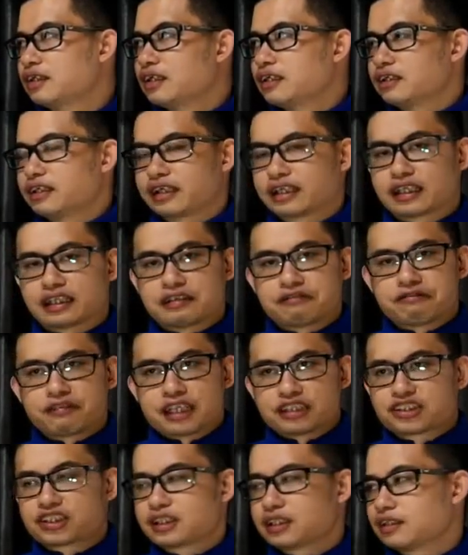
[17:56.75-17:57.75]
they can
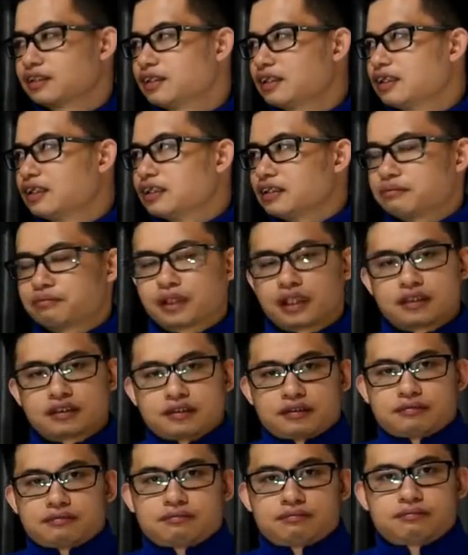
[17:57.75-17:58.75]
invest in, but
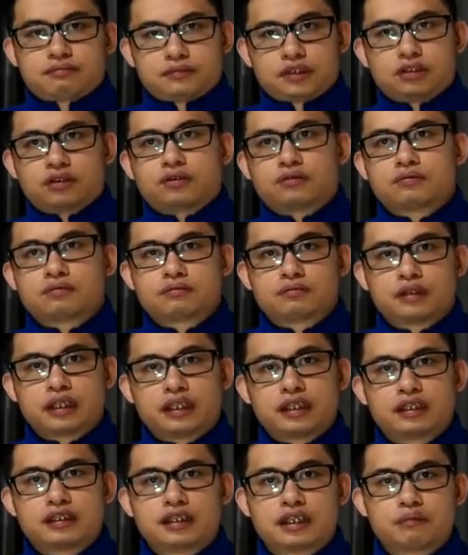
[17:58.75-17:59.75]

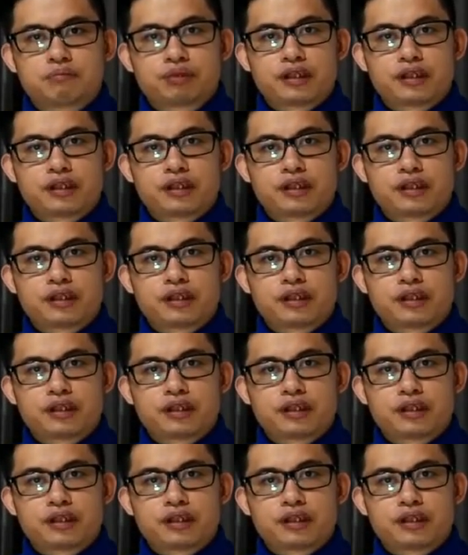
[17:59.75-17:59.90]
they